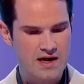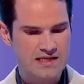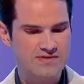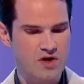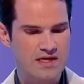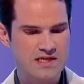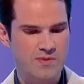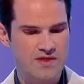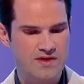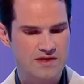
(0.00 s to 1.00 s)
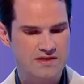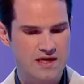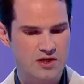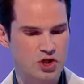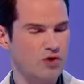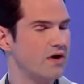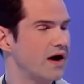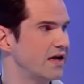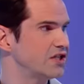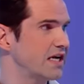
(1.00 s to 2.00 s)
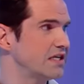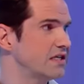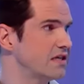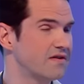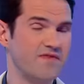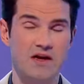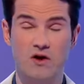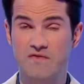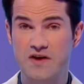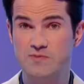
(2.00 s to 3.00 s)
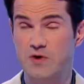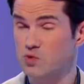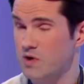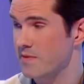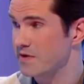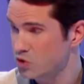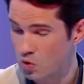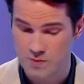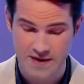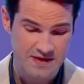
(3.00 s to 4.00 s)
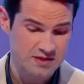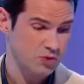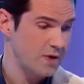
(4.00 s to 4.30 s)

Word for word: Let's have a look and see whether this juror chatting to the defendant on Facebook is one of the most talked about things this